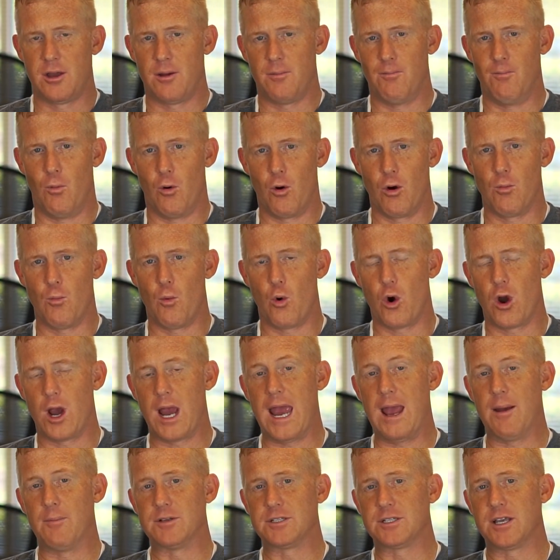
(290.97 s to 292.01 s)
More and more
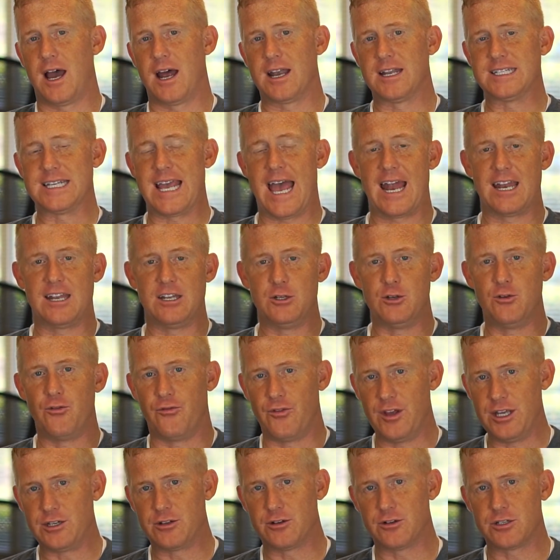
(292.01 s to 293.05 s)
Amazon is adding new
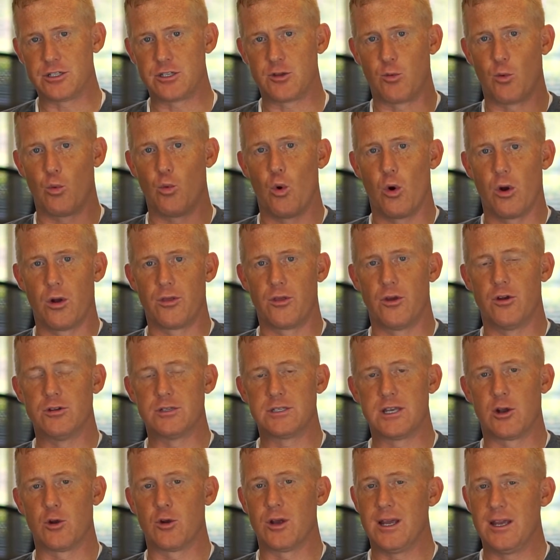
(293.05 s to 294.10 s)
features to reward those
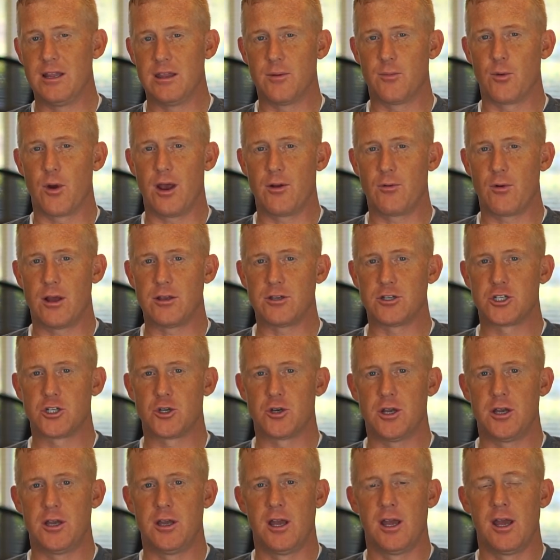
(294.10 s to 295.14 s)
that are in the brand
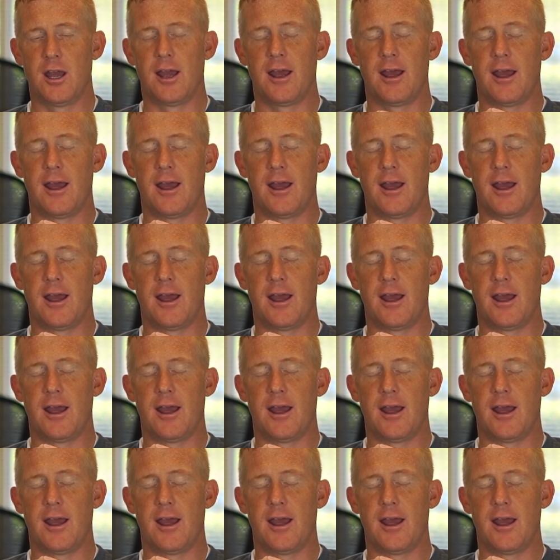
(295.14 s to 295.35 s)
registry.